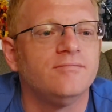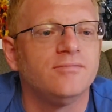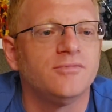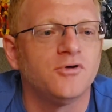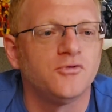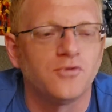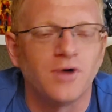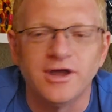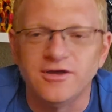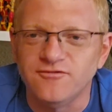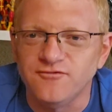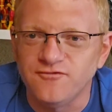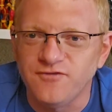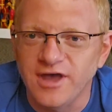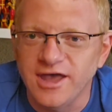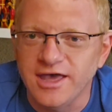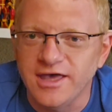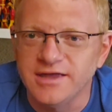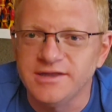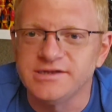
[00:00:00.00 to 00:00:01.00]
The right
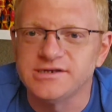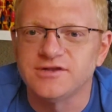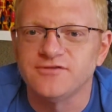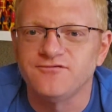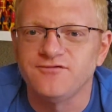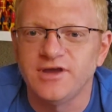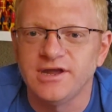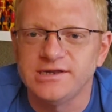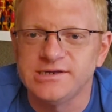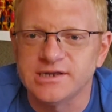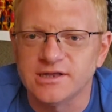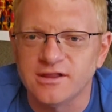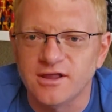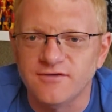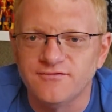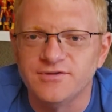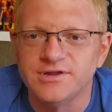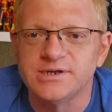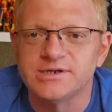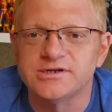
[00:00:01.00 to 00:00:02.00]
fans, the fans that
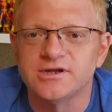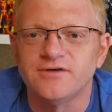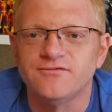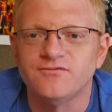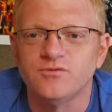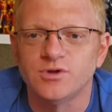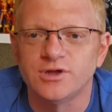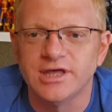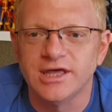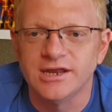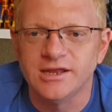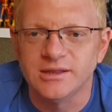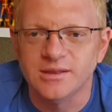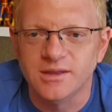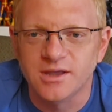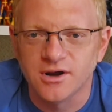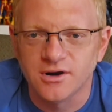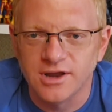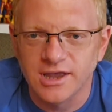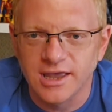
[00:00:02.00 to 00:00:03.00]
love this stuff, will get it in
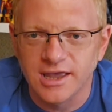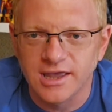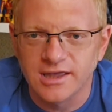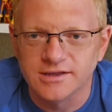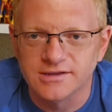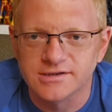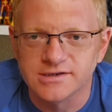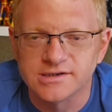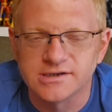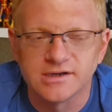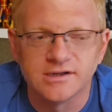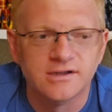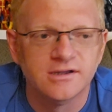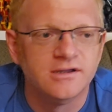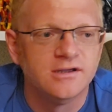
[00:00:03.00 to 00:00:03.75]
their hands.